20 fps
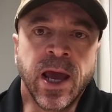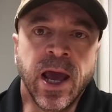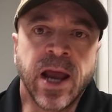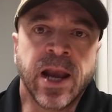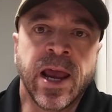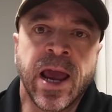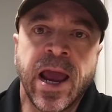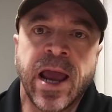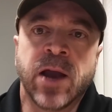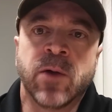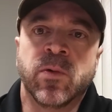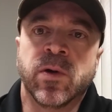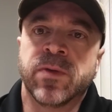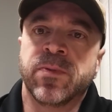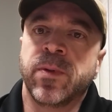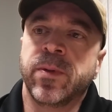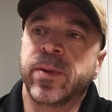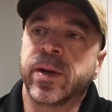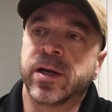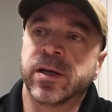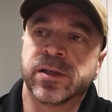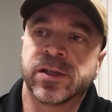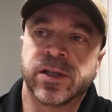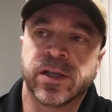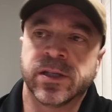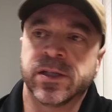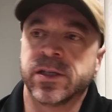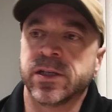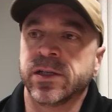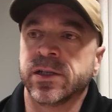and hang with me because
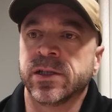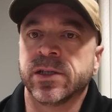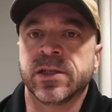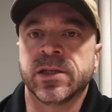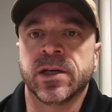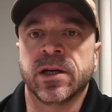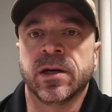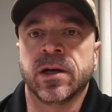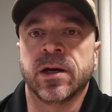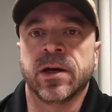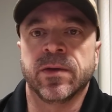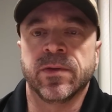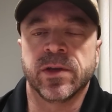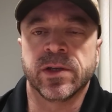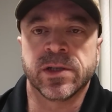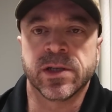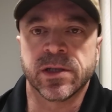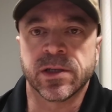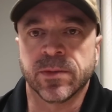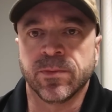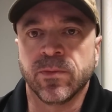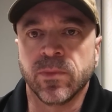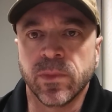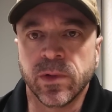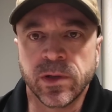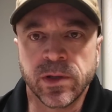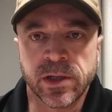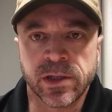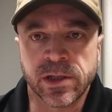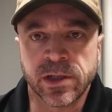this is uh, this is a
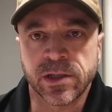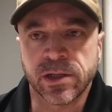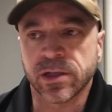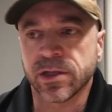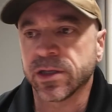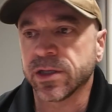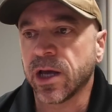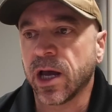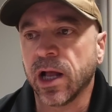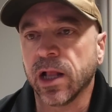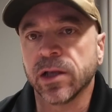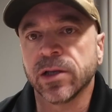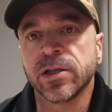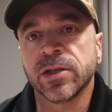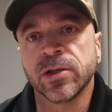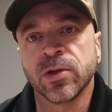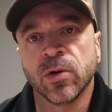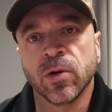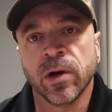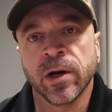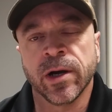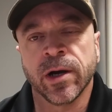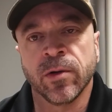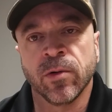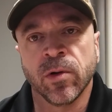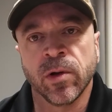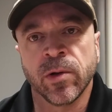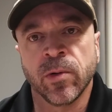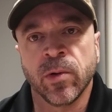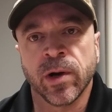this is a solid story, and I
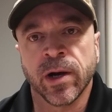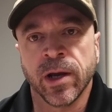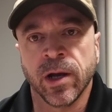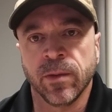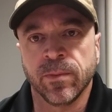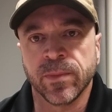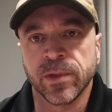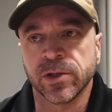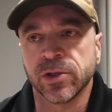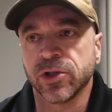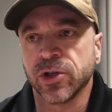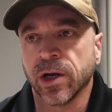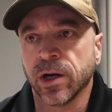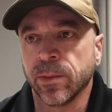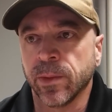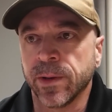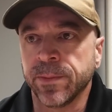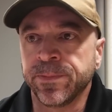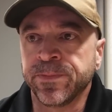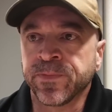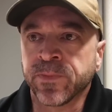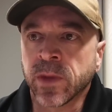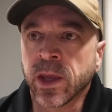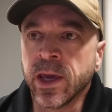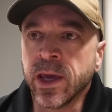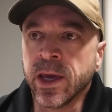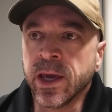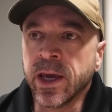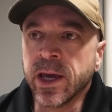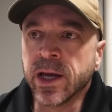really want to help this gentleman.
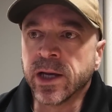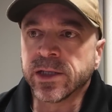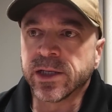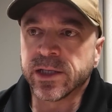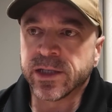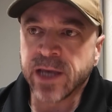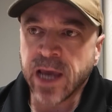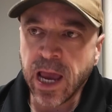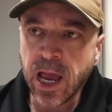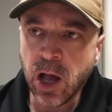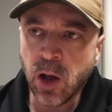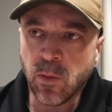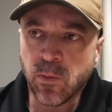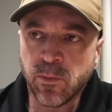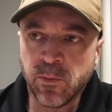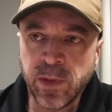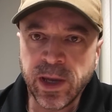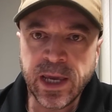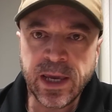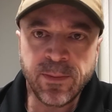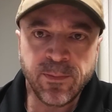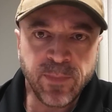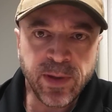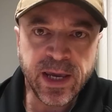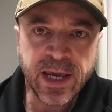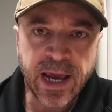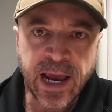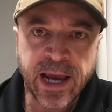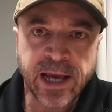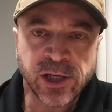It says, "Help me,
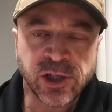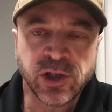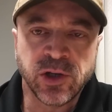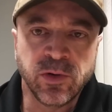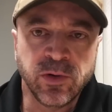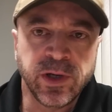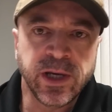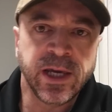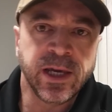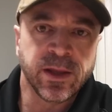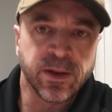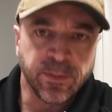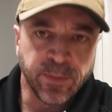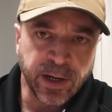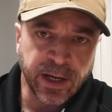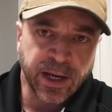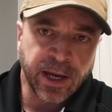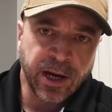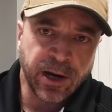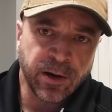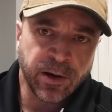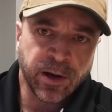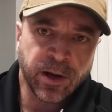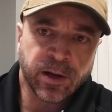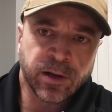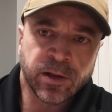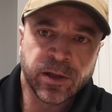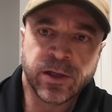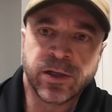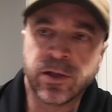BHUD, the big hairy
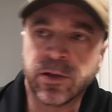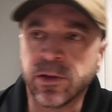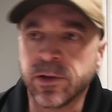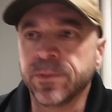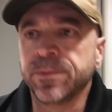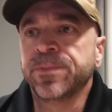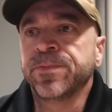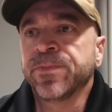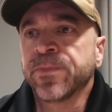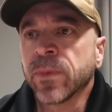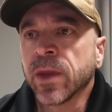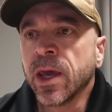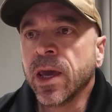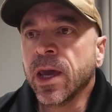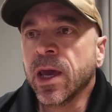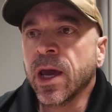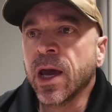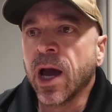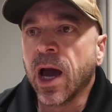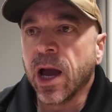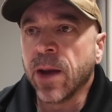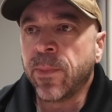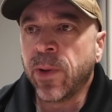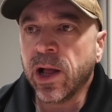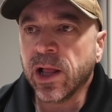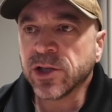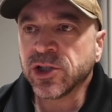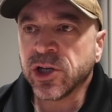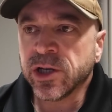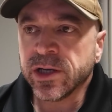ugly dude." I
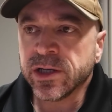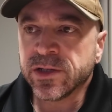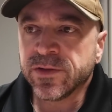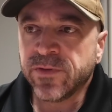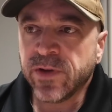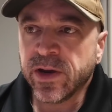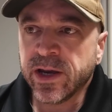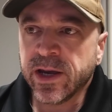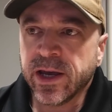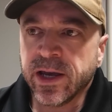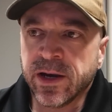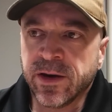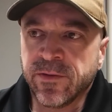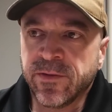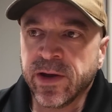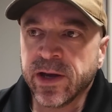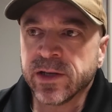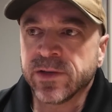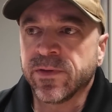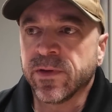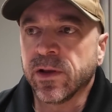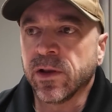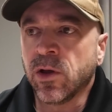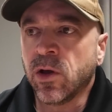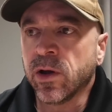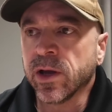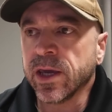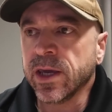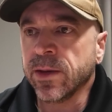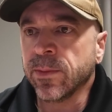apologize in advance for the
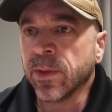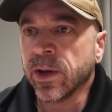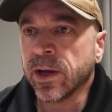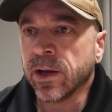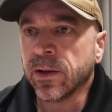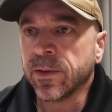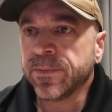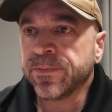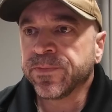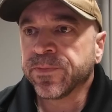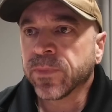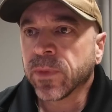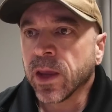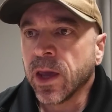long email.